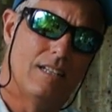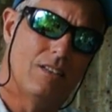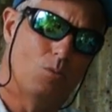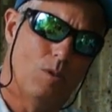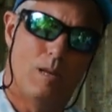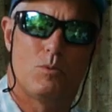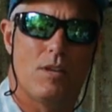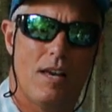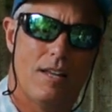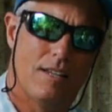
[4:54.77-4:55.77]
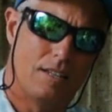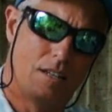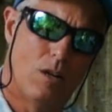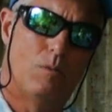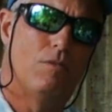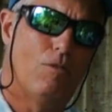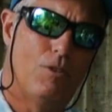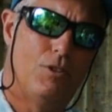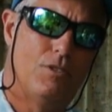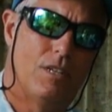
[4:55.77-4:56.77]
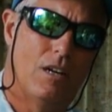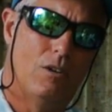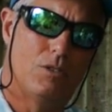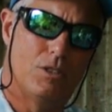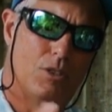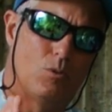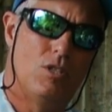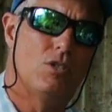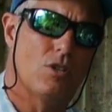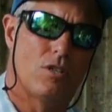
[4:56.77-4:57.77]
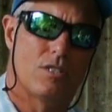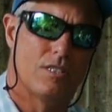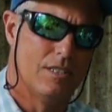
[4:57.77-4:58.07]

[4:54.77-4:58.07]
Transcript: the website and know before you go, do your research.